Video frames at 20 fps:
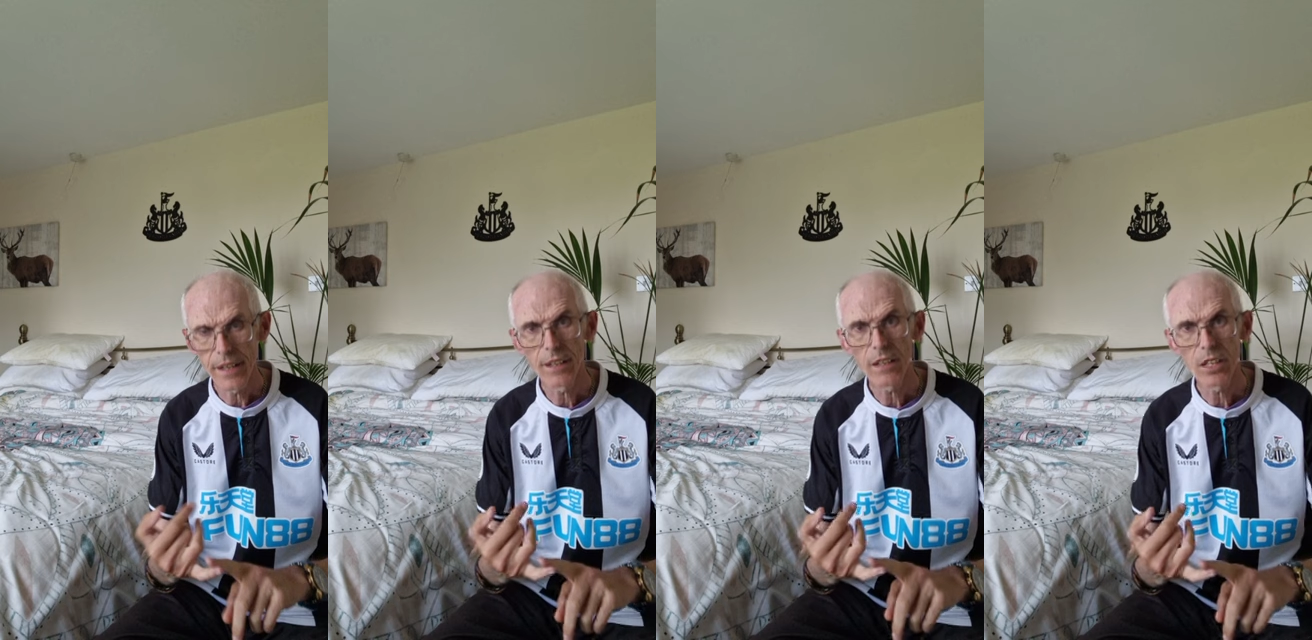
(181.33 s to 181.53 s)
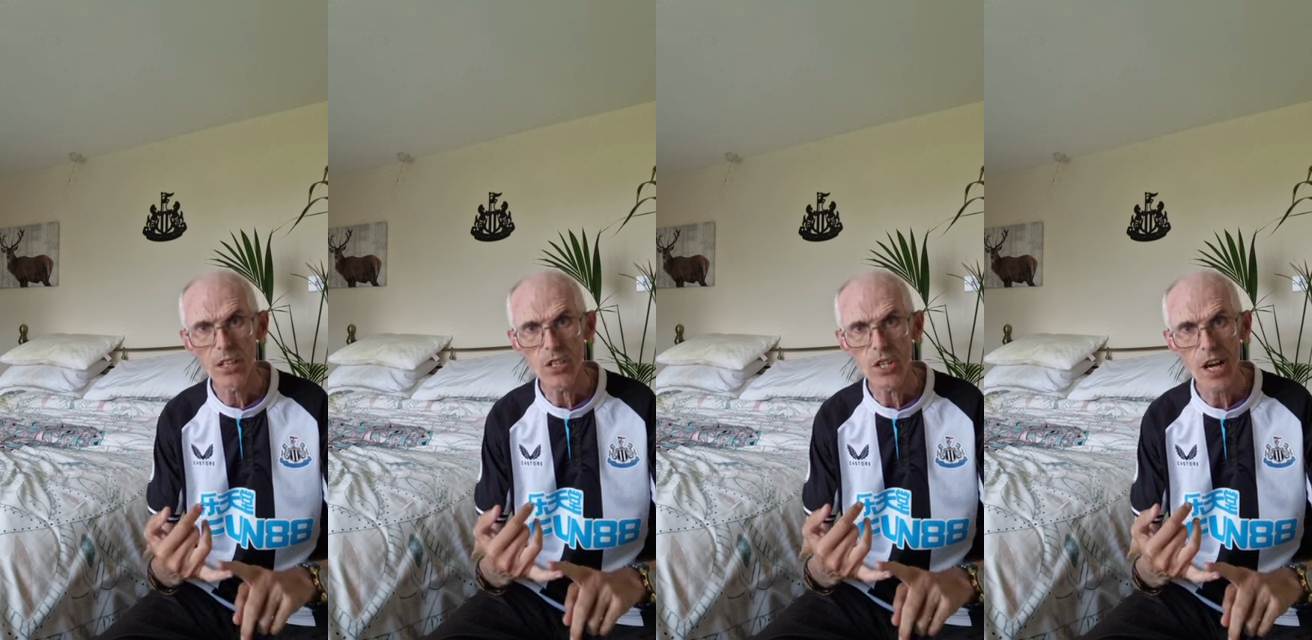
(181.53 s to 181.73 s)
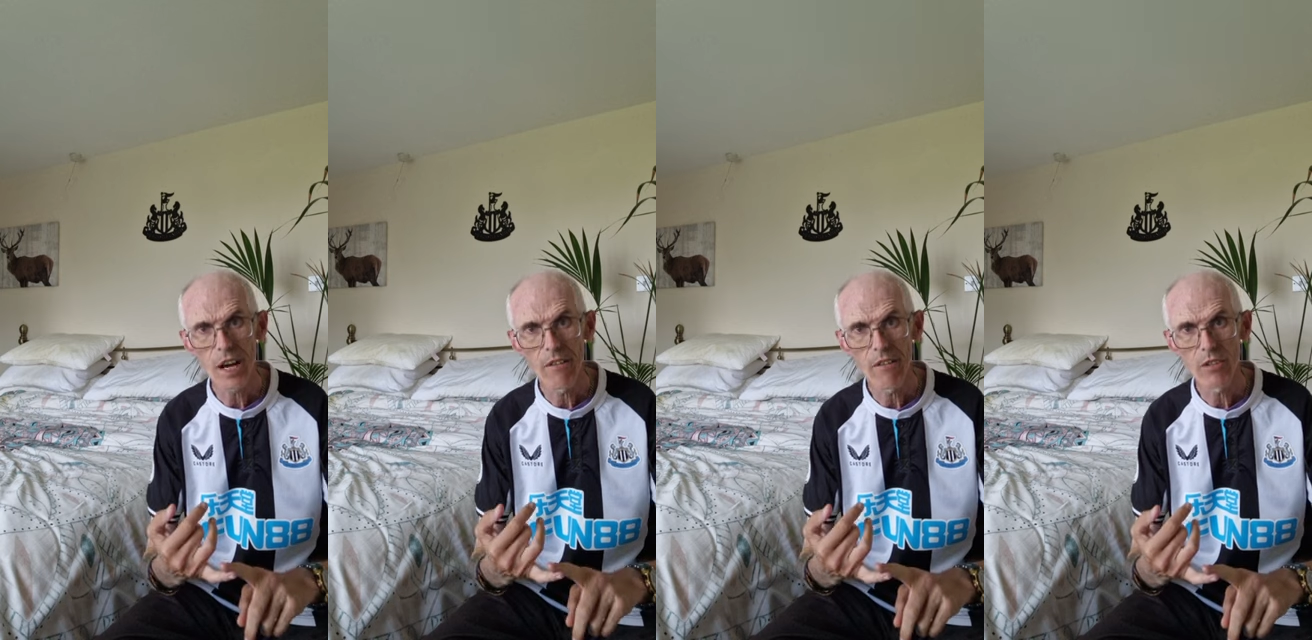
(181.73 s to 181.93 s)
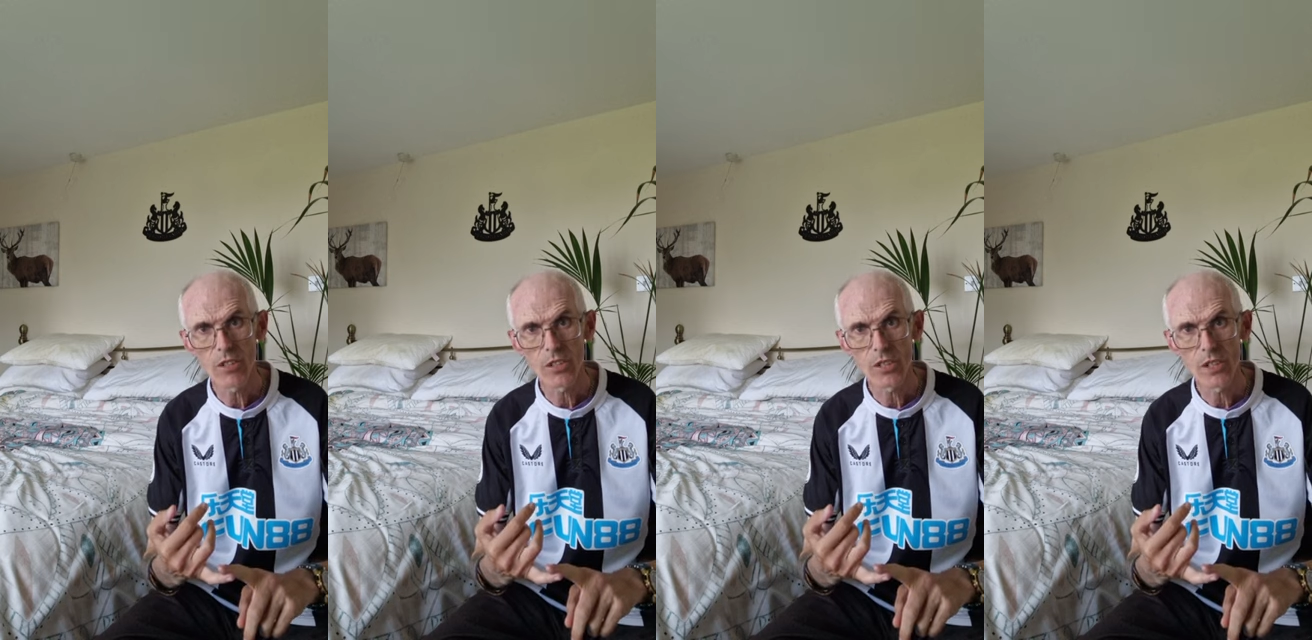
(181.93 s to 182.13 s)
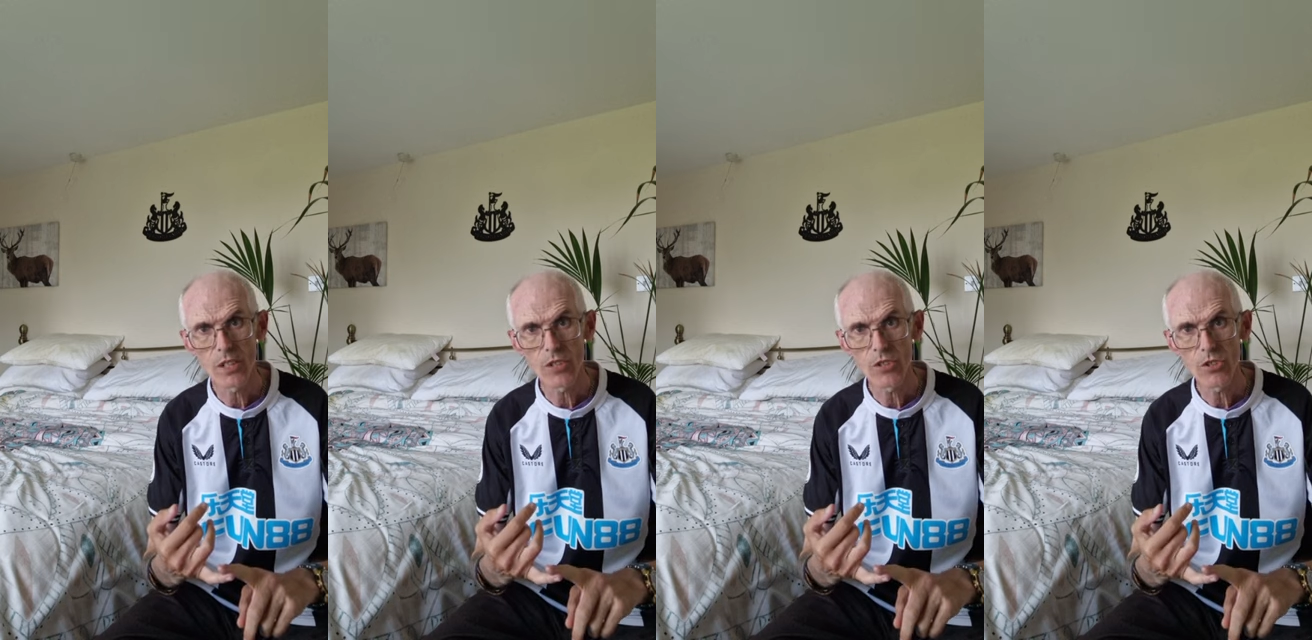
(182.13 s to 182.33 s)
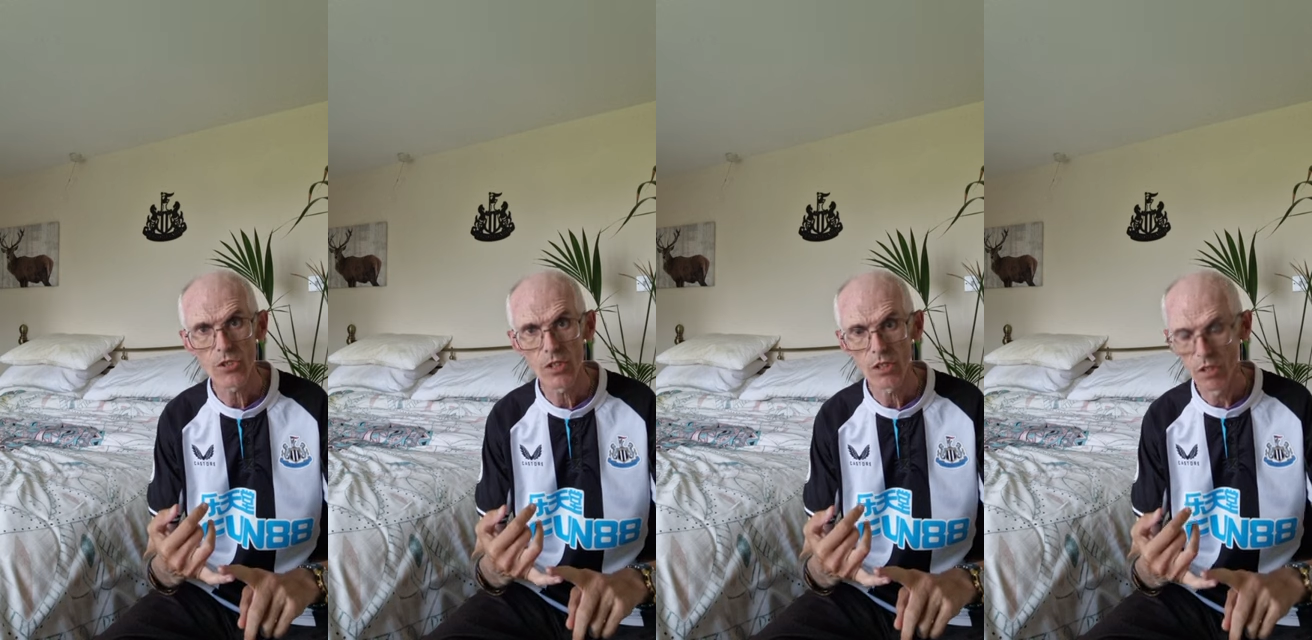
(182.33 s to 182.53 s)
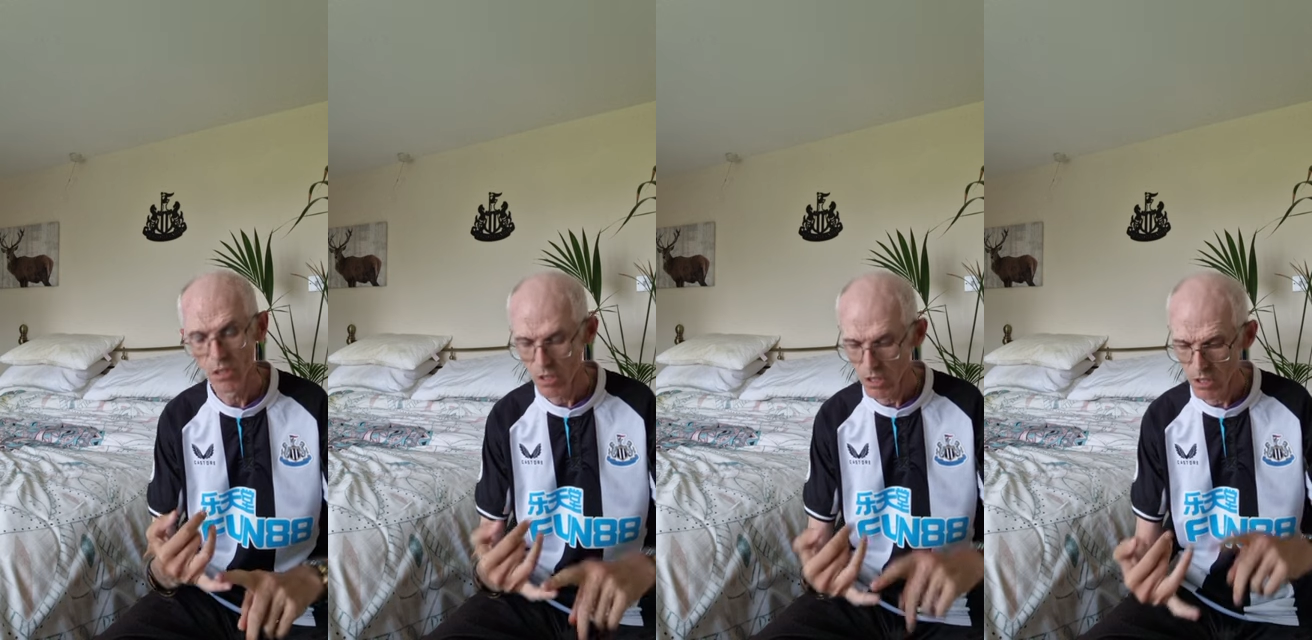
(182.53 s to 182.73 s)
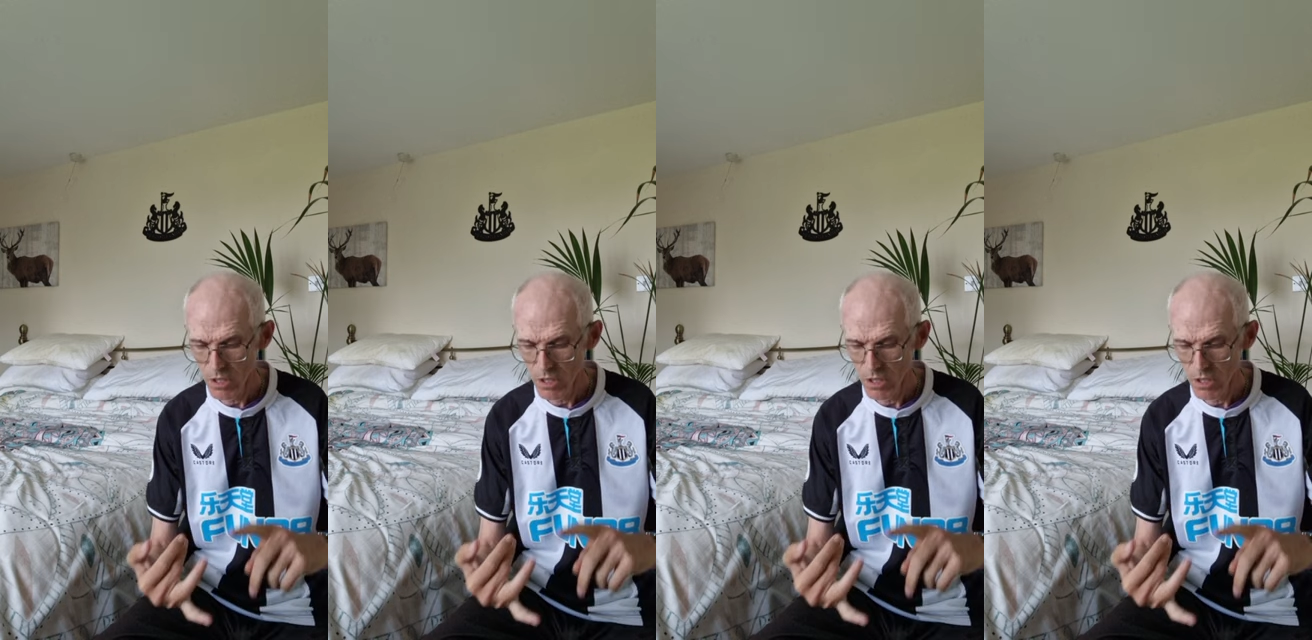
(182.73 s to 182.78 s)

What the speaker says: English Heritage,